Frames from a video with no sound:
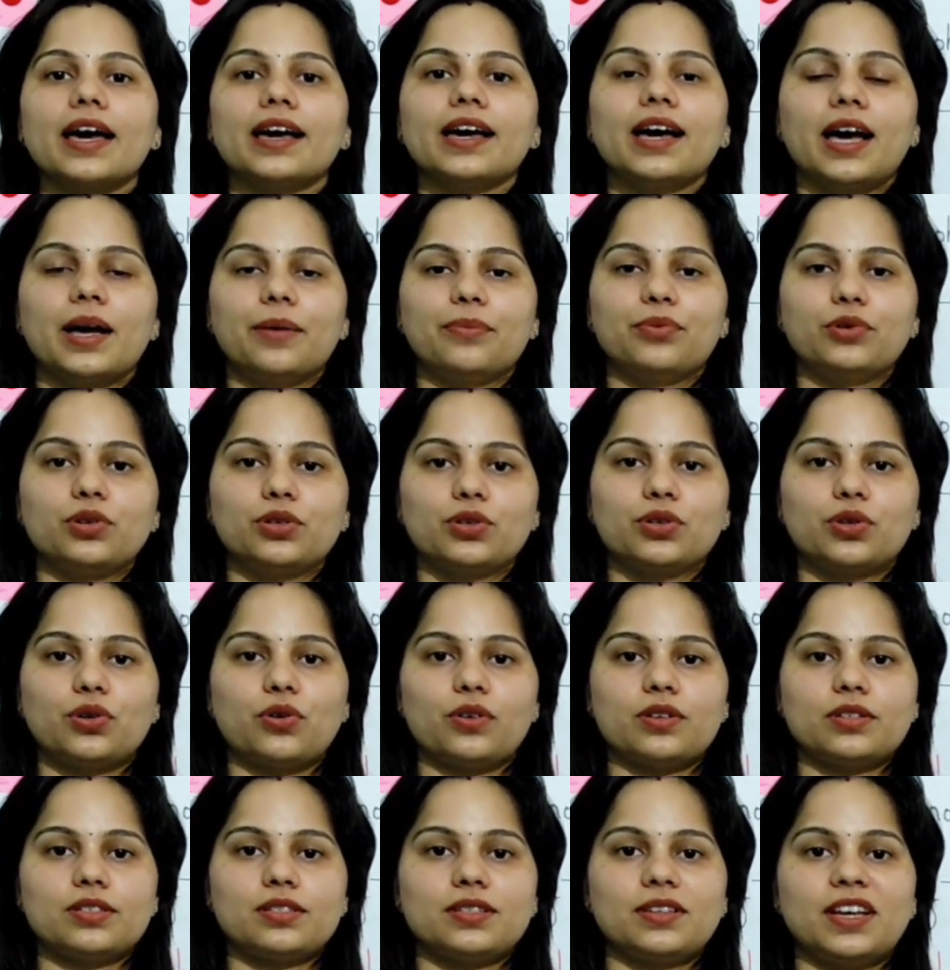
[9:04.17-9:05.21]
dihybrid
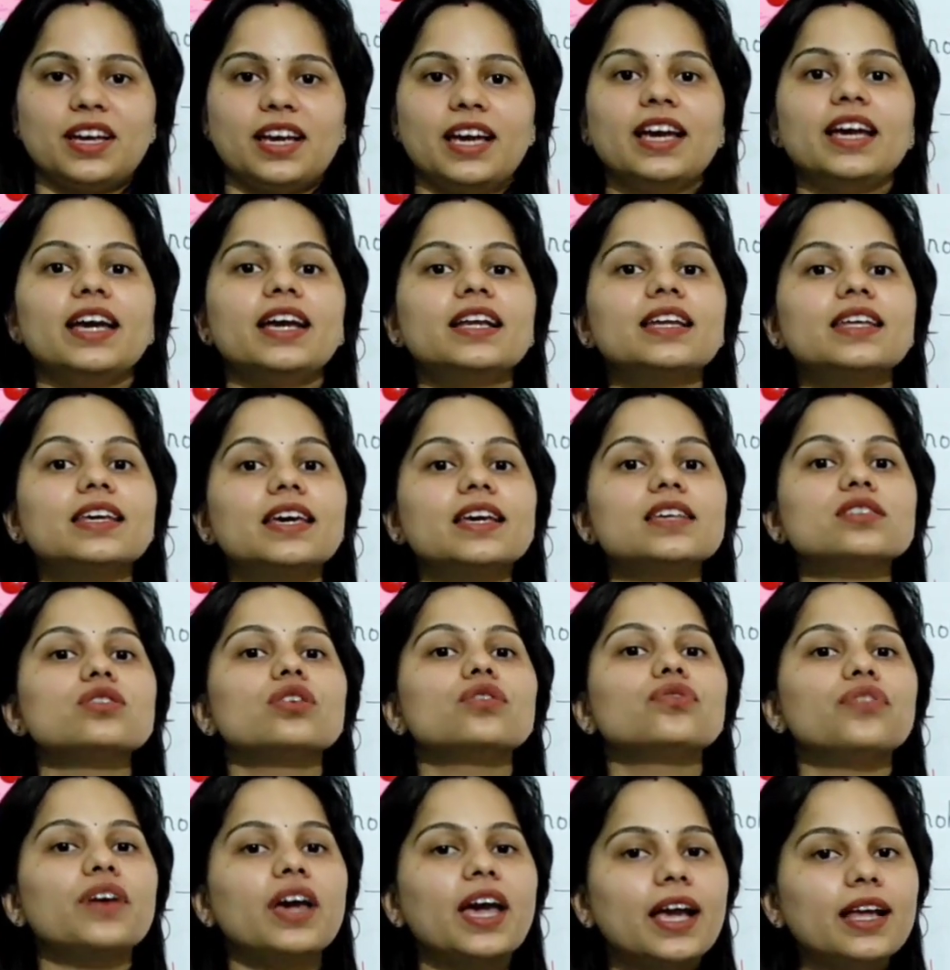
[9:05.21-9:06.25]
cross. In case
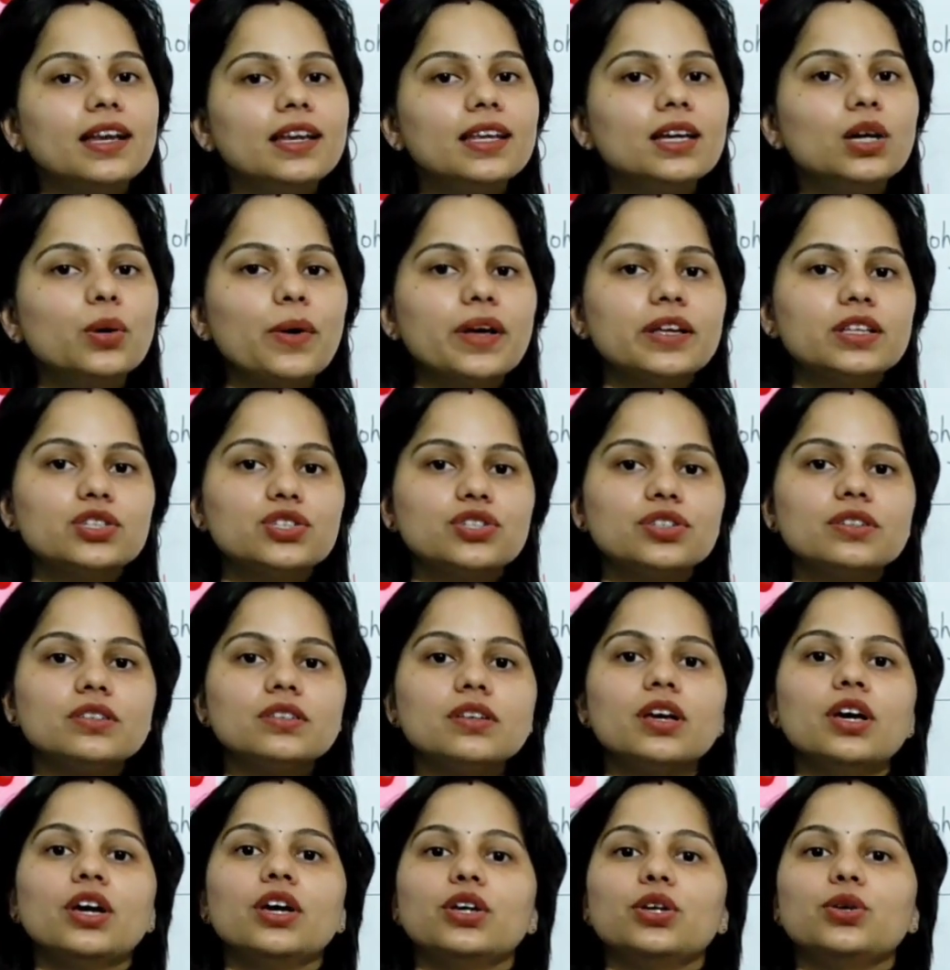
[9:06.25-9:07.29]
of any question,
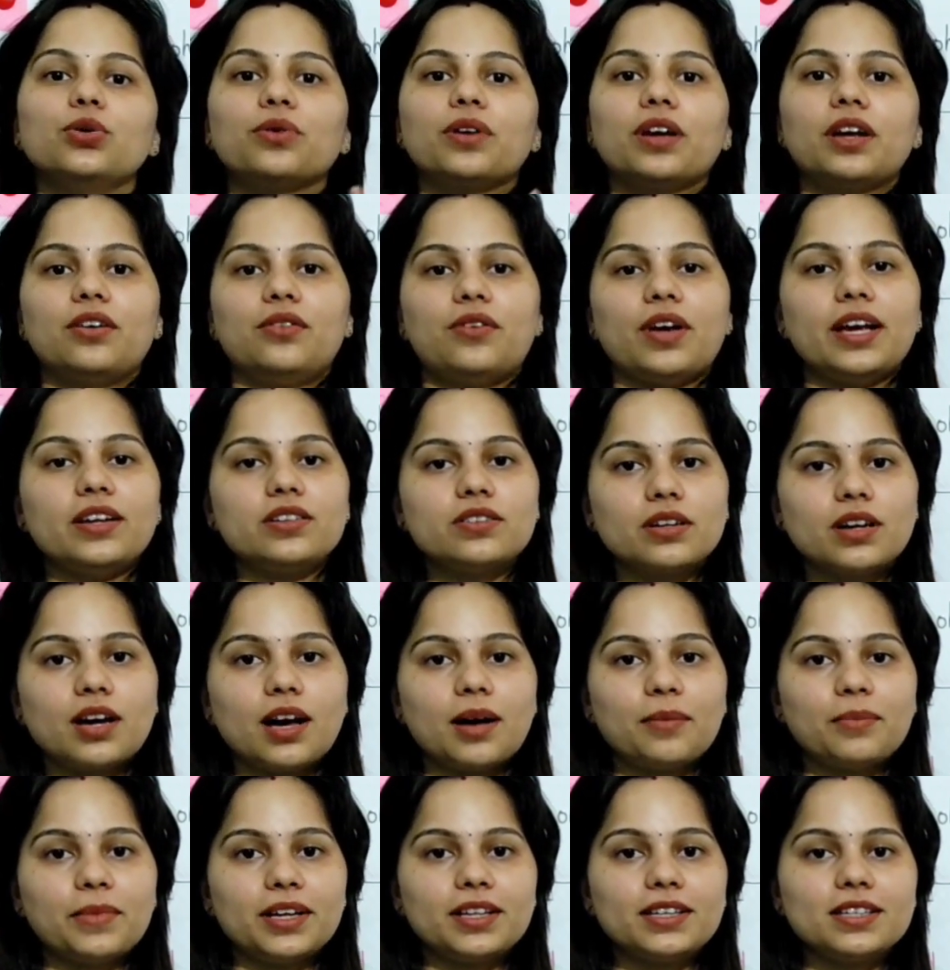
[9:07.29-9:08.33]
you can write a
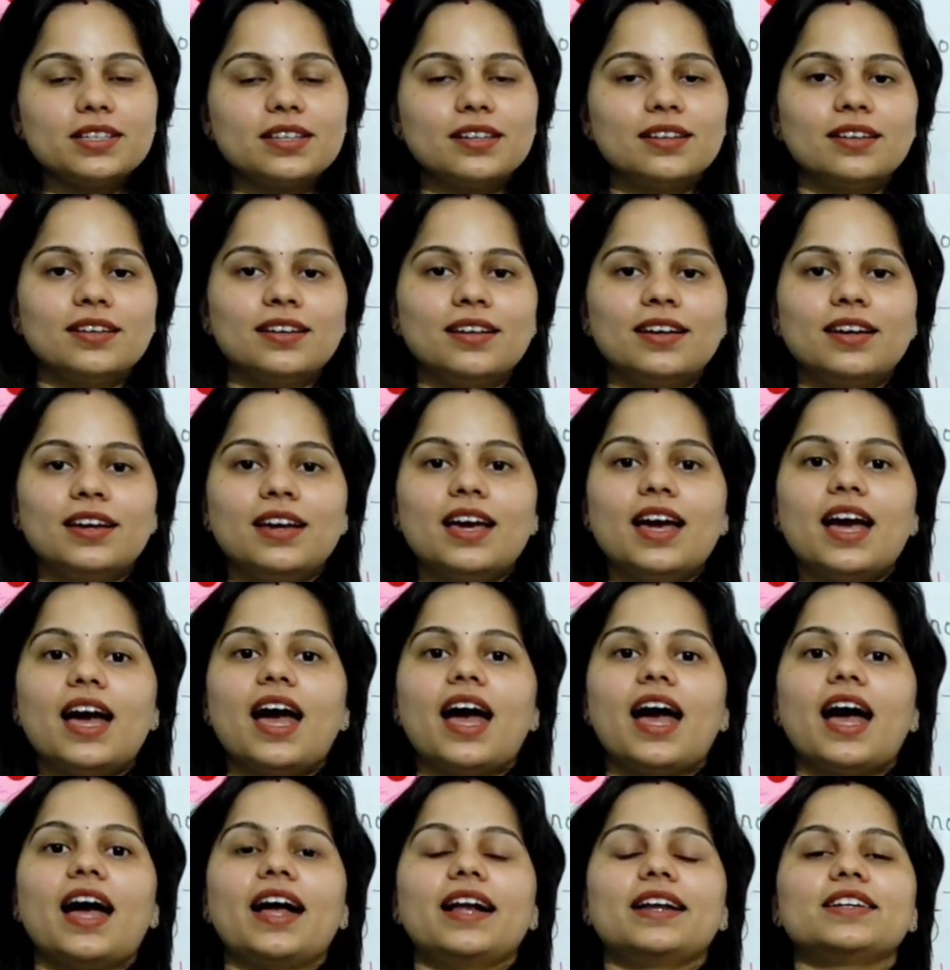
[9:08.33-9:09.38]
comment
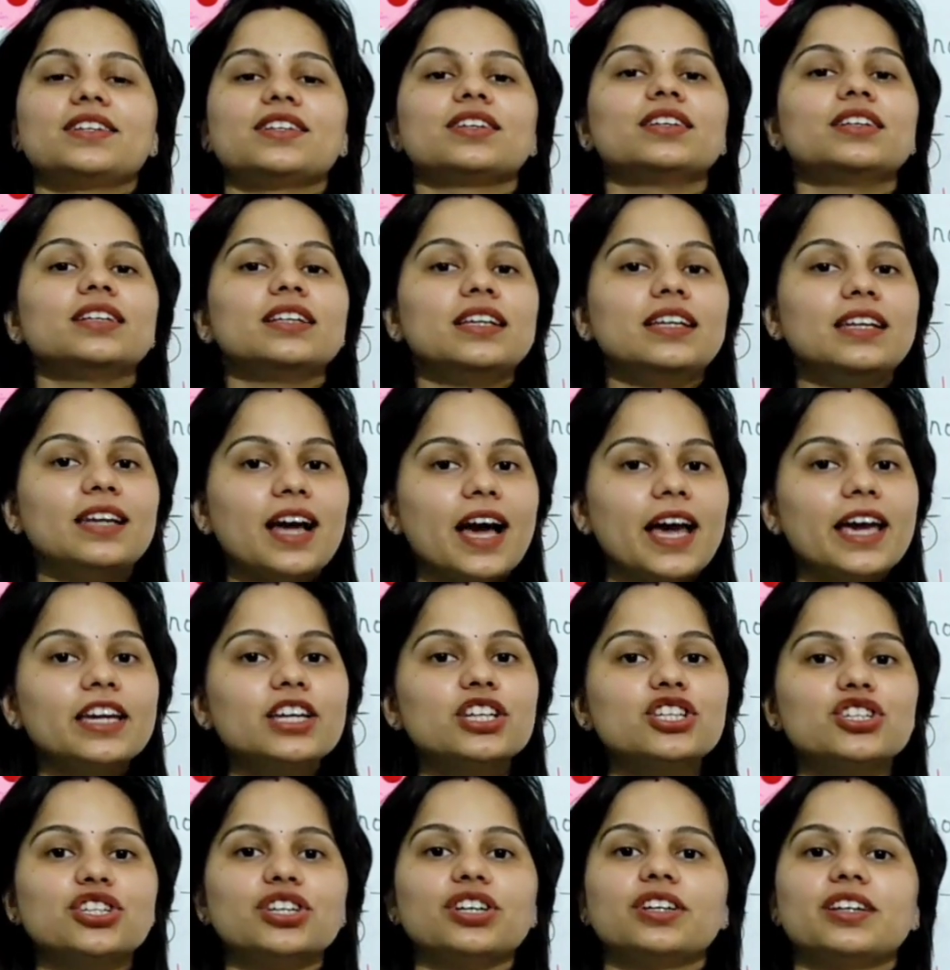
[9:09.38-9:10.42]
and
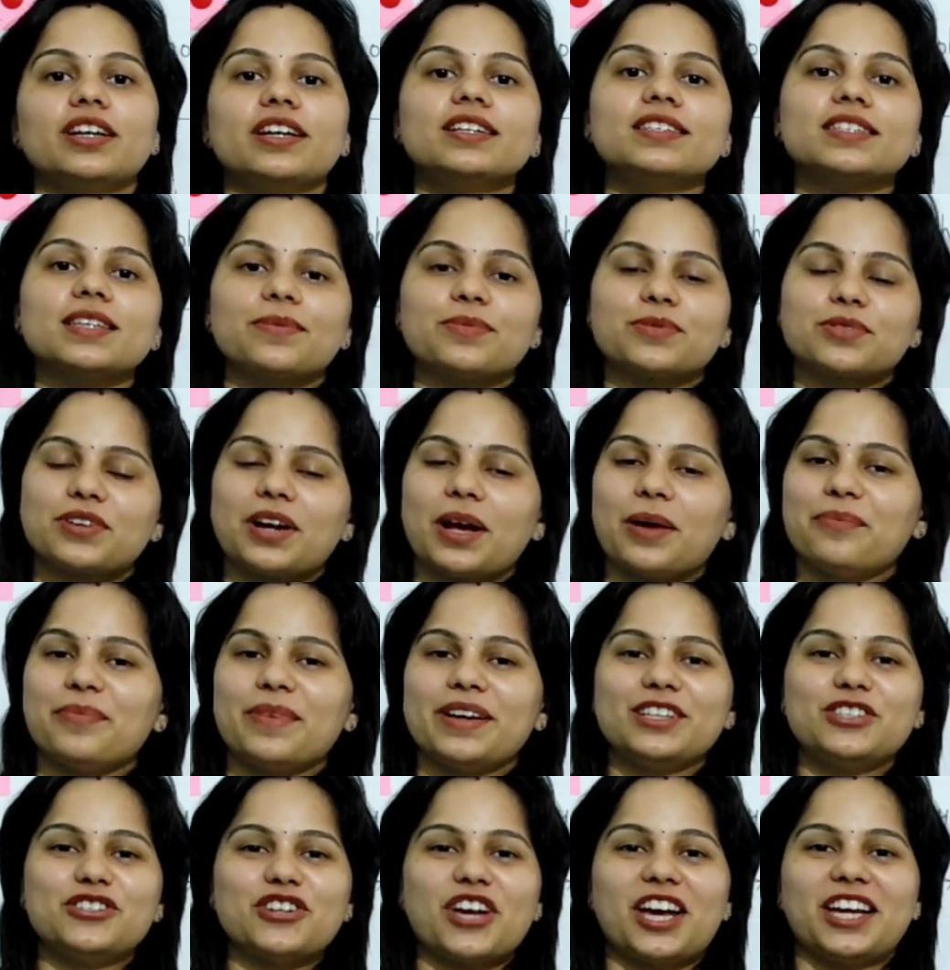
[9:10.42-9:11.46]
like, share and subscribe
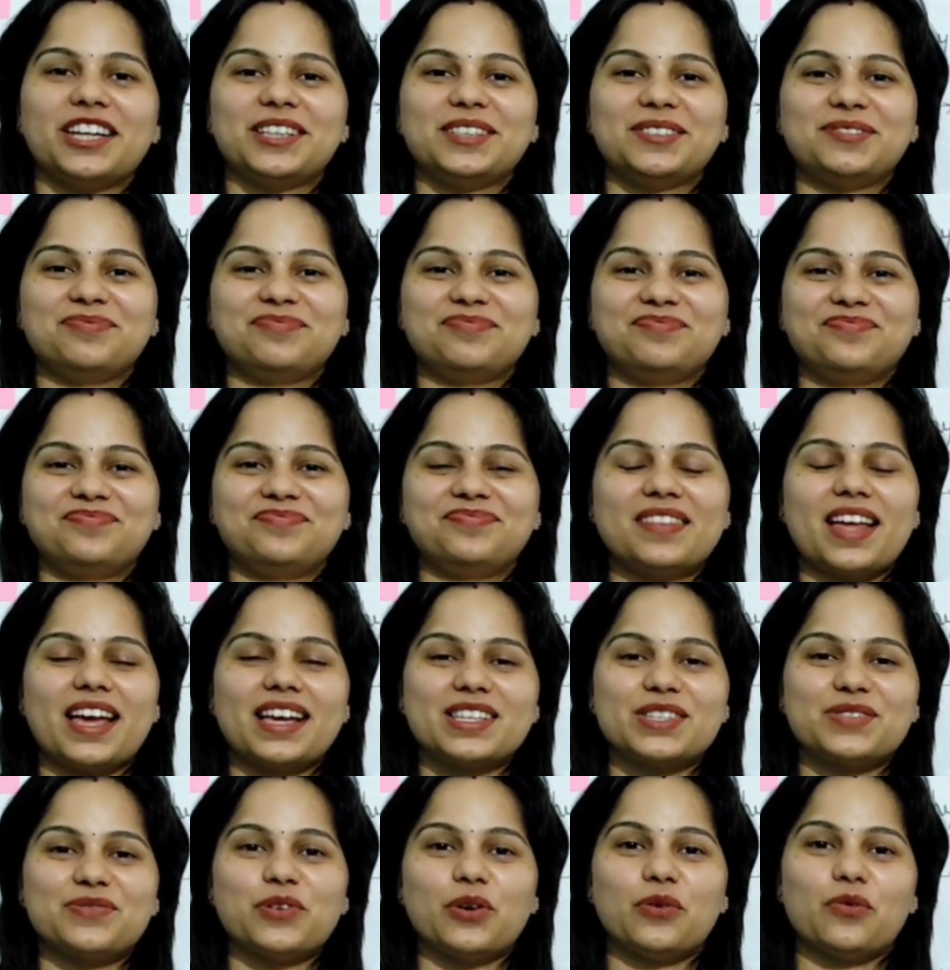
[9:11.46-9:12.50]
my channel.
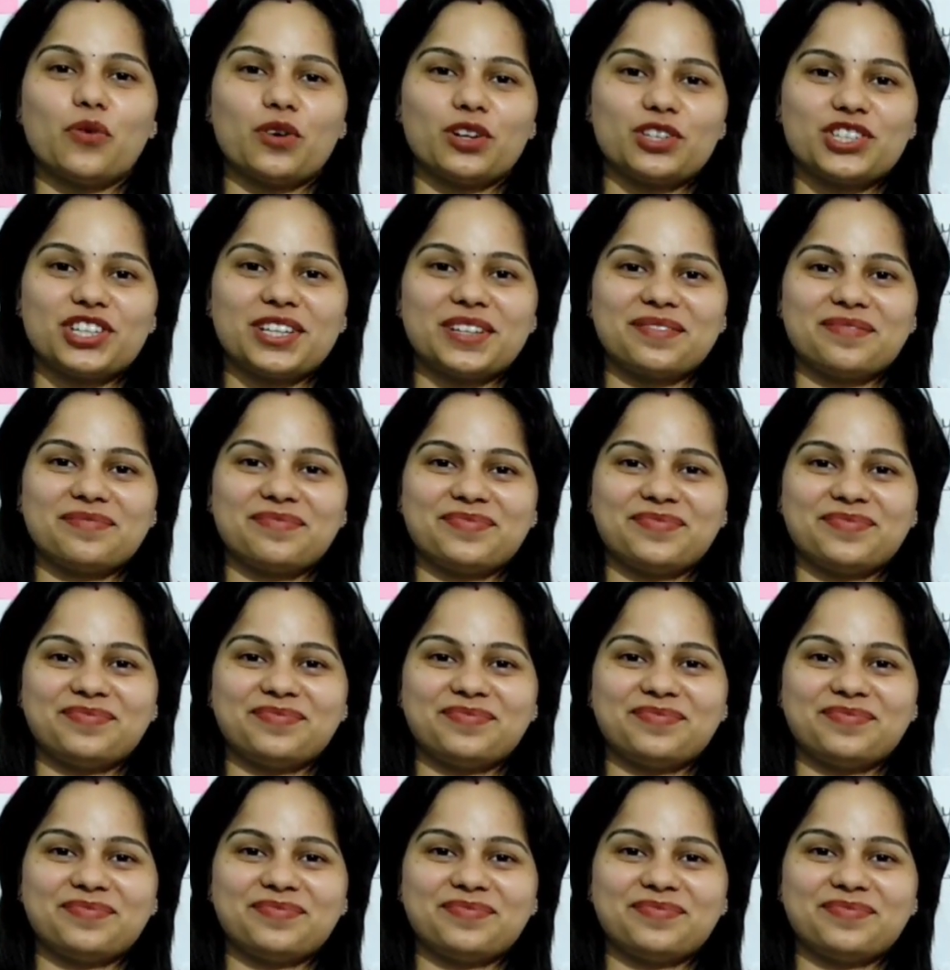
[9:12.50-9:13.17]
Thanks for watching.